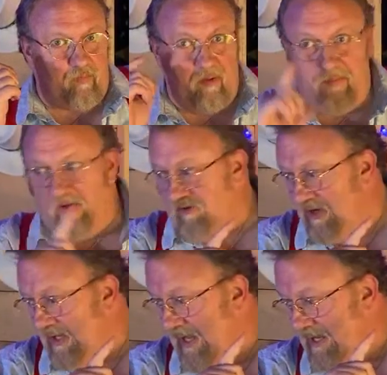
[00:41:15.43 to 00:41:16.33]
mention
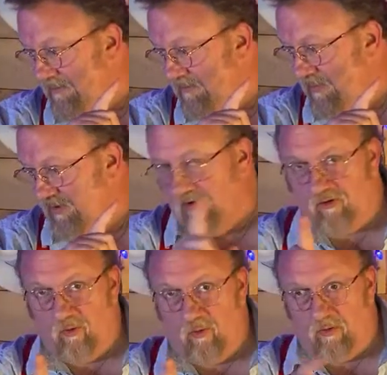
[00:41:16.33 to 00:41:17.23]
again, this is
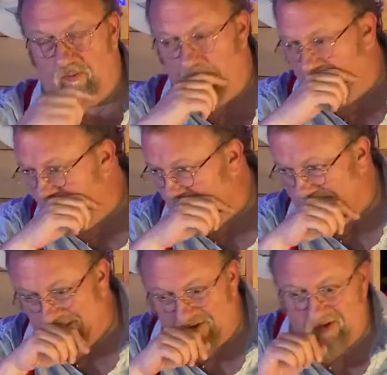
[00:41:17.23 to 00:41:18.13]
cool, we don't want to
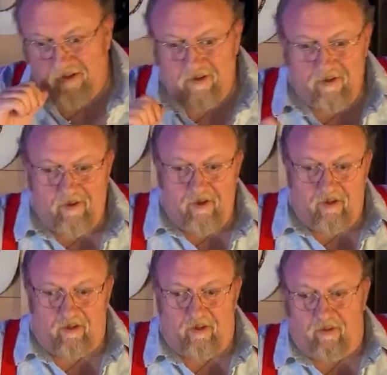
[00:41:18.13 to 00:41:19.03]
forget this.
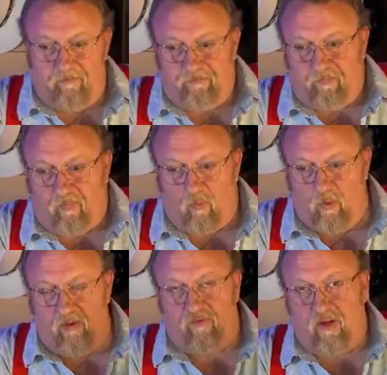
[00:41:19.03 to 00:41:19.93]
Uh,
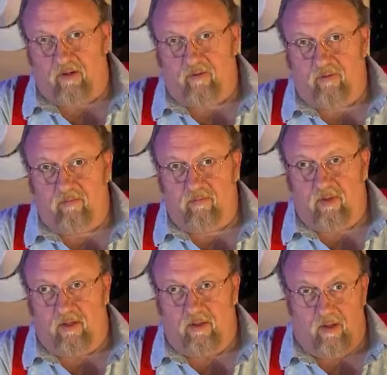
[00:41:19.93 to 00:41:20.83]
we've got
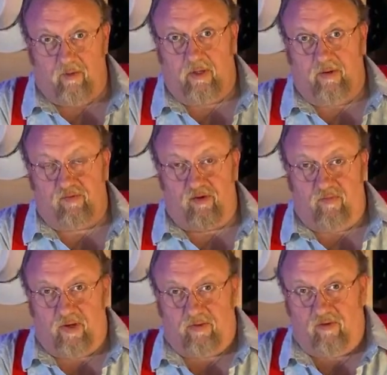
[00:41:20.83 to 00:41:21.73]
another gift
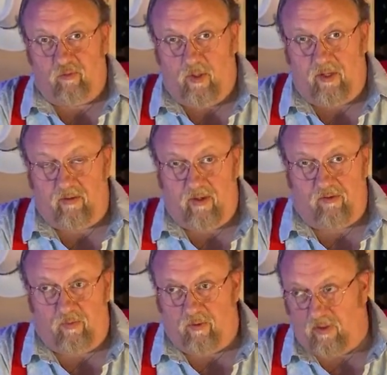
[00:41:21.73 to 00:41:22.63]
certificate this week,
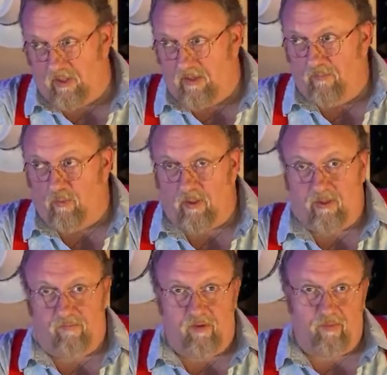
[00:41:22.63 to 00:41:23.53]
as we were going to have, we're going to
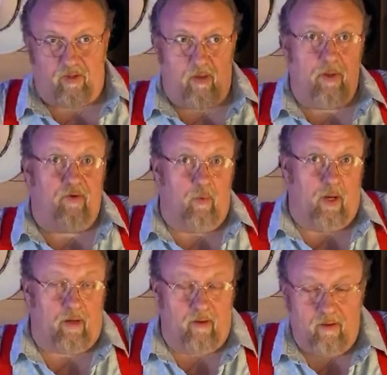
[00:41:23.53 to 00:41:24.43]
have something come every
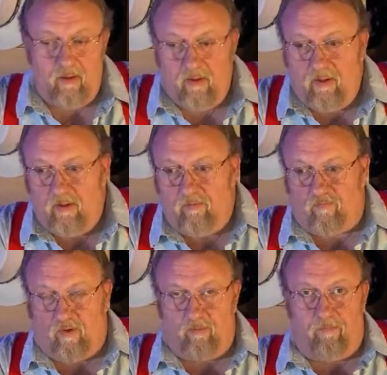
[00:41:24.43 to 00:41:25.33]
week
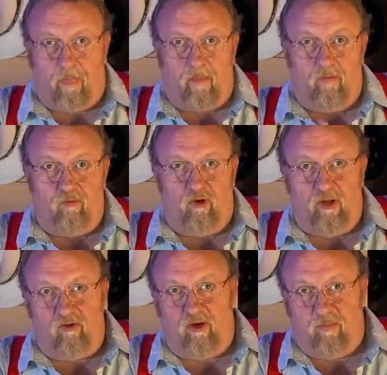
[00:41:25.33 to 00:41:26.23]
from
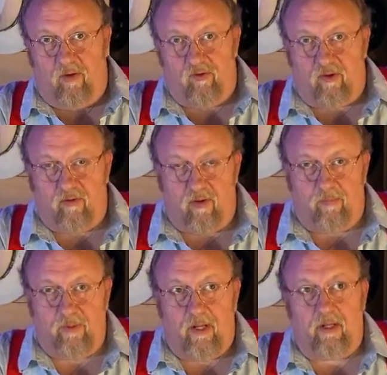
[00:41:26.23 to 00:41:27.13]
G and G Music
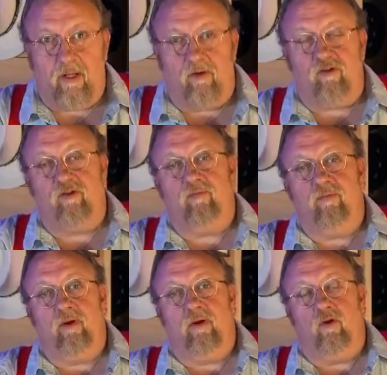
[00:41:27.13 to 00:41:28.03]
up in Antigonish,
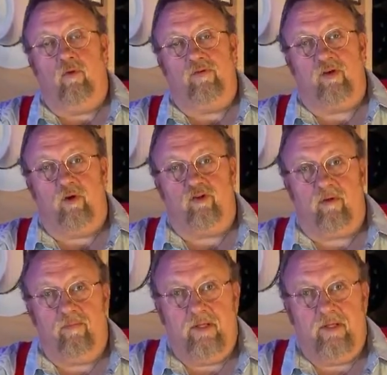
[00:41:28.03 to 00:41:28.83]
uh, Nova Scotia.